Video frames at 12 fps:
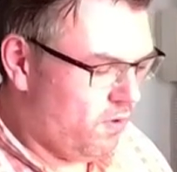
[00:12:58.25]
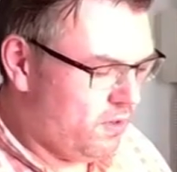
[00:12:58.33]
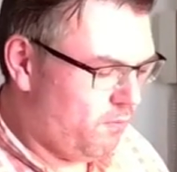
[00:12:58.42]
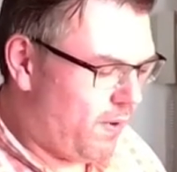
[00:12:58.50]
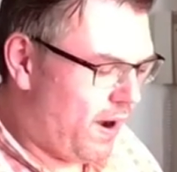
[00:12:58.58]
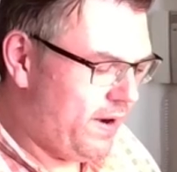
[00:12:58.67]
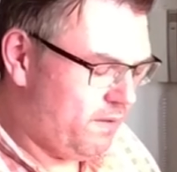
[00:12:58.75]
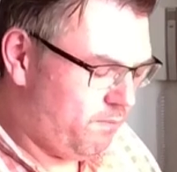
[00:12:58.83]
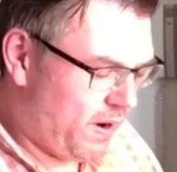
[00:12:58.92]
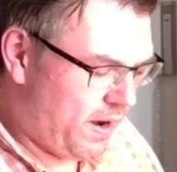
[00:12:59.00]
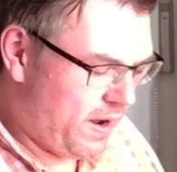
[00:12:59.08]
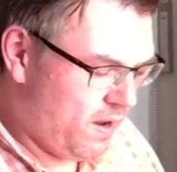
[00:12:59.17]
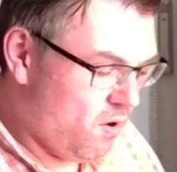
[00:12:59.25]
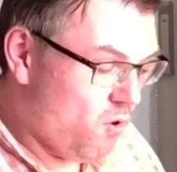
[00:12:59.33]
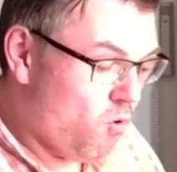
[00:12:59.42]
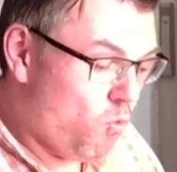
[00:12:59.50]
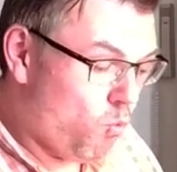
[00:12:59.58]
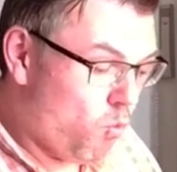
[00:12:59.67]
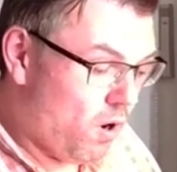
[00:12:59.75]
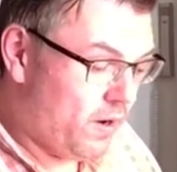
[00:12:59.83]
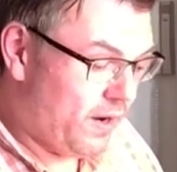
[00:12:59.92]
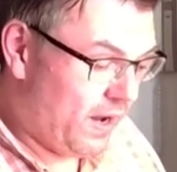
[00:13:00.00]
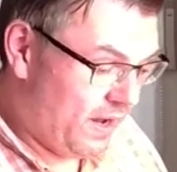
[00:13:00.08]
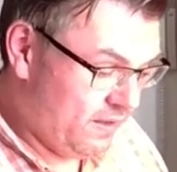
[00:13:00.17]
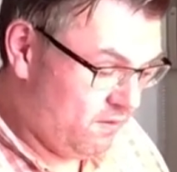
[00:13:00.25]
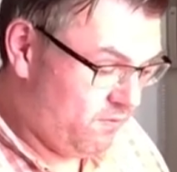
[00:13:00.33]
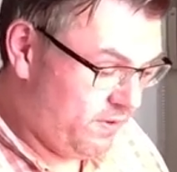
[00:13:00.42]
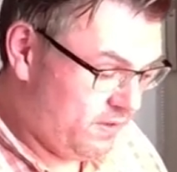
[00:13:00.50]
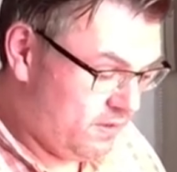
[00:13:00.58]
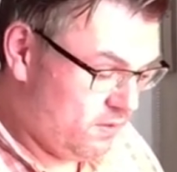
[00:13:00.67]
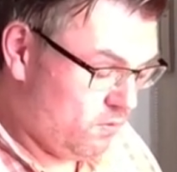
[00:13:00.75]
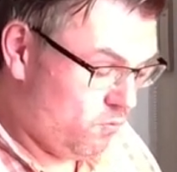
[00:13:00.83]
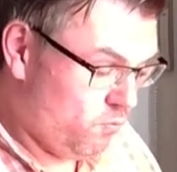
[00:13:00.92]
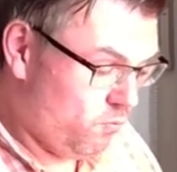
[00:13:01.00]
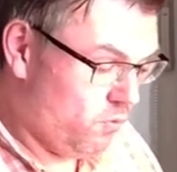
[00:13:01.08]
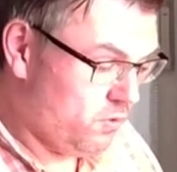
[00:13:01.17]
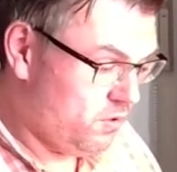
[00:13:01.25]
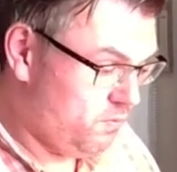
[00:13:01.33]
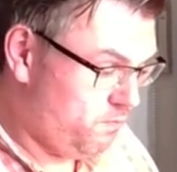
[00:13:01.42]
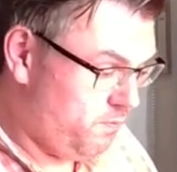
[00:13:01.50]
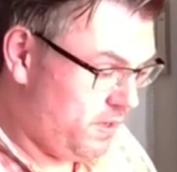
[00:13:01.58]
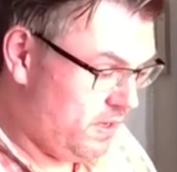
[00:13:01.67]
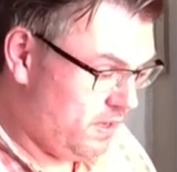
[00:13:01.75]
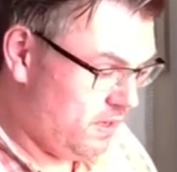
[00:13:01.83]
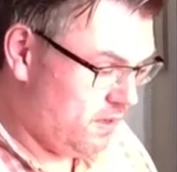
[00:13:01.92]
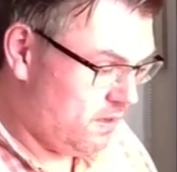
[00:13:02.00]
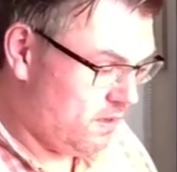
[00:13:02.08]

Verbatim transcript: divided by 100 would be